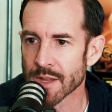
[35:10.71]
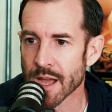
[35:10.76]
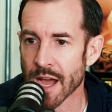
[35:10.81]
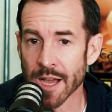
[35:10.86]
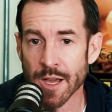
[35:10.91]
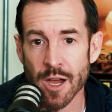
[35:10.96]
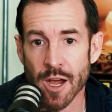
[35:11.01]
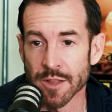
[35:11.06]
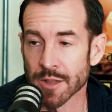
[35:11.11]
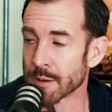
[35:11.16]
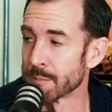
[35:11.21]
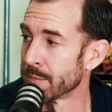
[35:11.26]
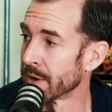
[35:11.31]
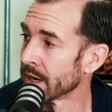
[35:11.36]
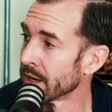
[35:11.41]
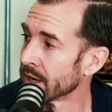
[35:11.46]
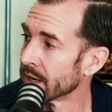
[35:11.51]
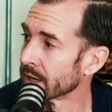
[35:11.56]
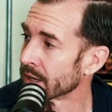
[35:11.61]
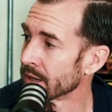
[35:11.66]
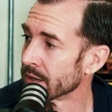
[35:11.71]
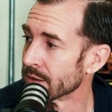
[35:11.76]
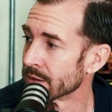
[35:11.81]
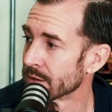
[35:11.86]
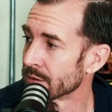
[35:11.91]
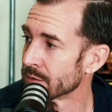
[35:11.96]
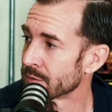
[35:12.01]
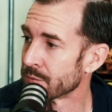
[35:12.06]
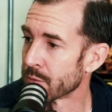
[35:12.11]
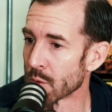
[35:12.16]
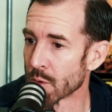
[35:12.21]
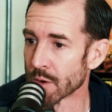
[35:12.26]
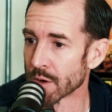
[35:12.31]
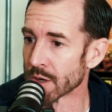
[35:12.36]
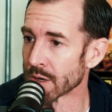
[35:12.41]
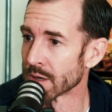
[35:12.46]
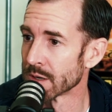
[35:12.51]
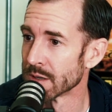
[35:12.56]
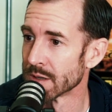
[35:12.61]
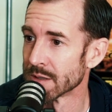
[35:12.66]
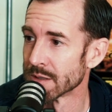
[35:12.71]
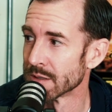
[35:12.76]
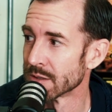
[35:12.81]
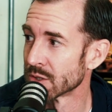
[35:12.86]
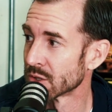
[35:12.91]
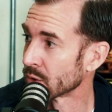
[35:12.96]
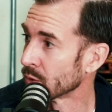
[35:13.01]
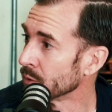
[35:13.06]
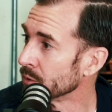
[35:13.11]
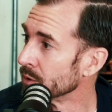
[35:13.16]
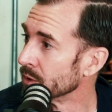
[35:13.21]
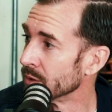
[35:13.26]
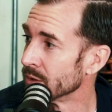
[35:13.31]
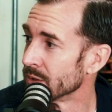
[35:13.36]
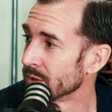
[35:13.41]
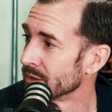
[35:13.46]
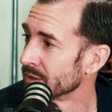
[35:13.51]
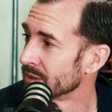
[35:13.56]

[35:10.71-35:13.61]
I caught the bug for school.